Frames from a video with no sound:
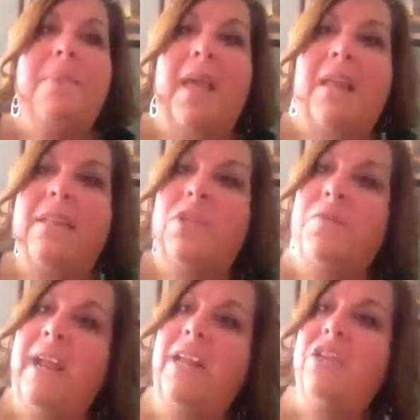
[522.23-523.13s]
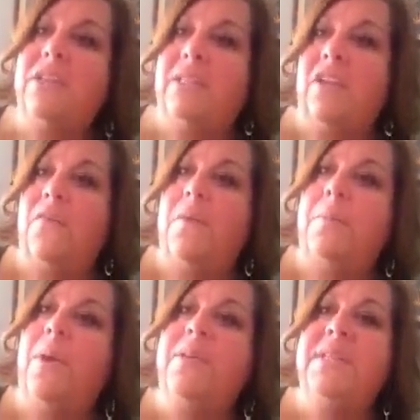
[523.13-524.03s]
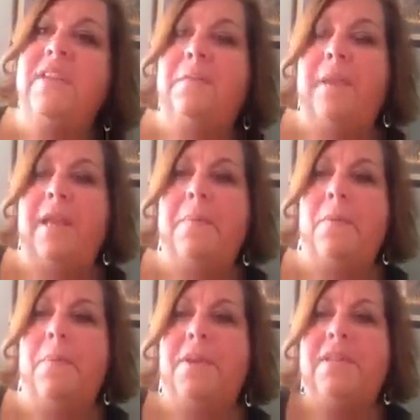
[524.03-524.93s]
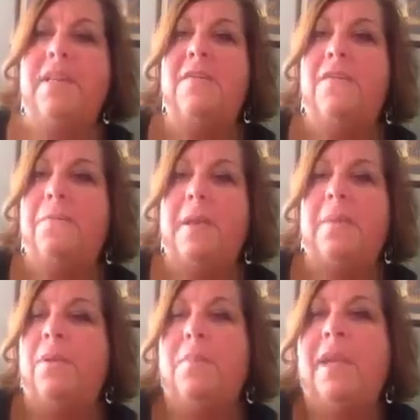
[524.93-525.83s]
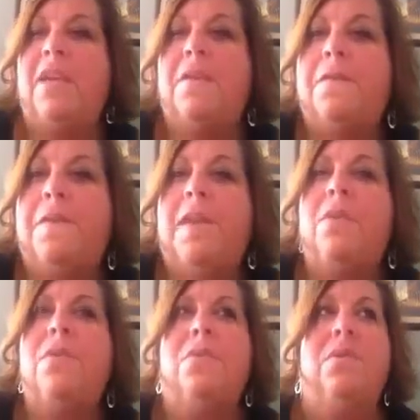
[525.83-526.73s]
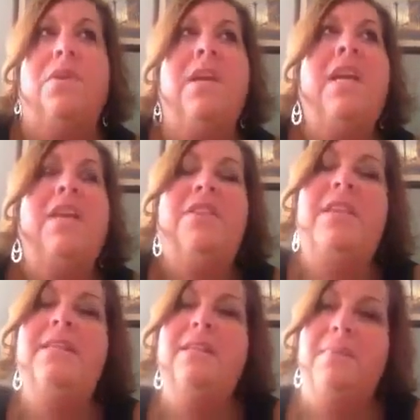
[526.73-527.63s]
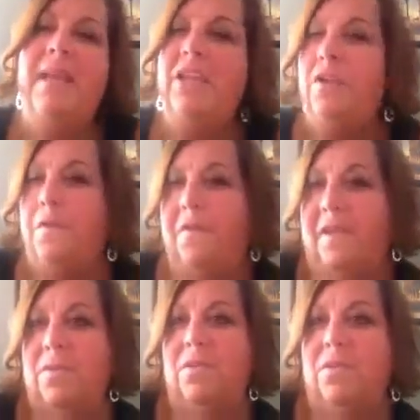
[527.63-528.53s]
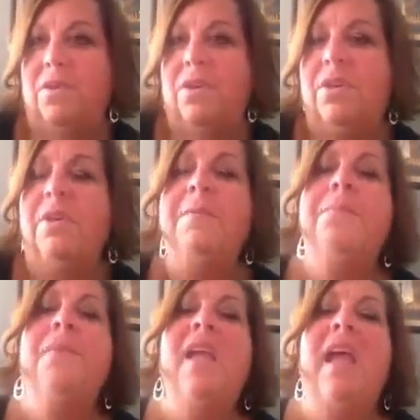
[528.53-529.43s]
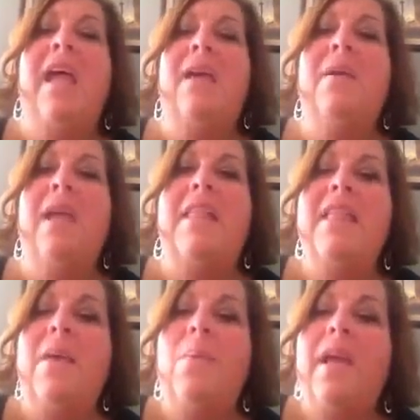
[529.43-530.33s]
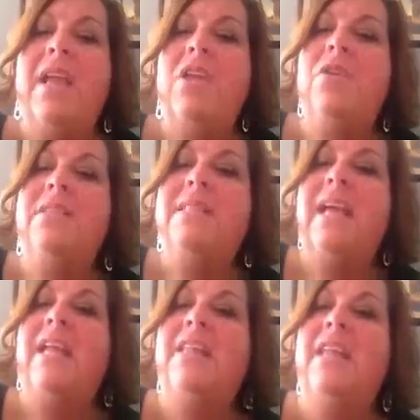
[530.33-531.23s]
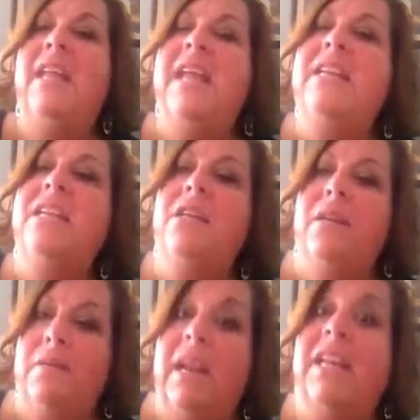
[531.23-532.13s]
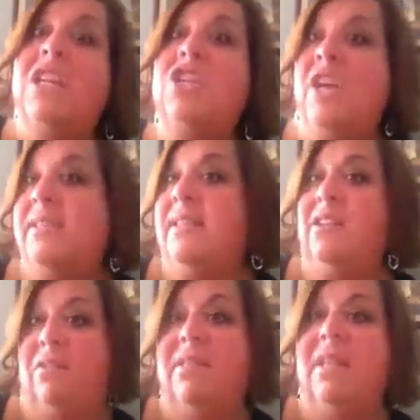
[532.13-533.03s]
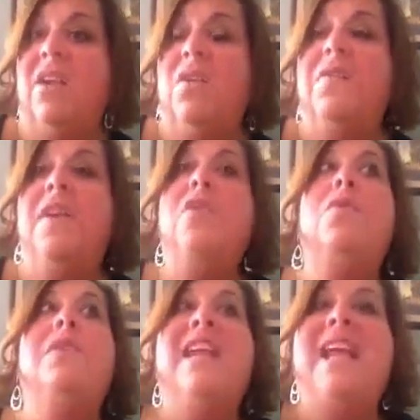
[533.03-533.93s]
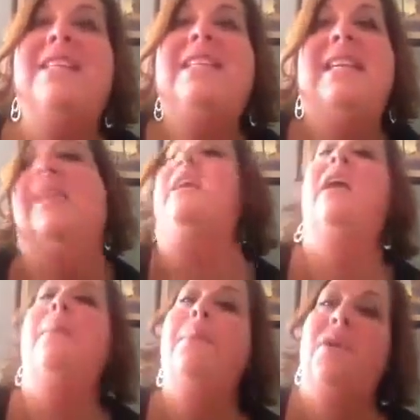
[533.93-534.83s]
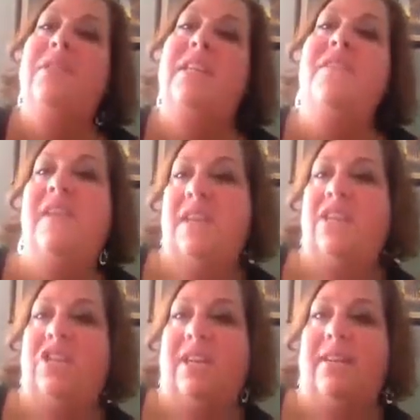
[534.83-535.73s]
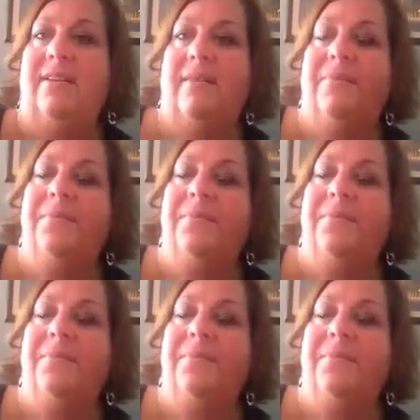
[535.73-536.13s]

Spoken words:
And surround yourself with positive people who make you feel good, things that make you feel good. And that way you start then energizing yourself and creating positive energy.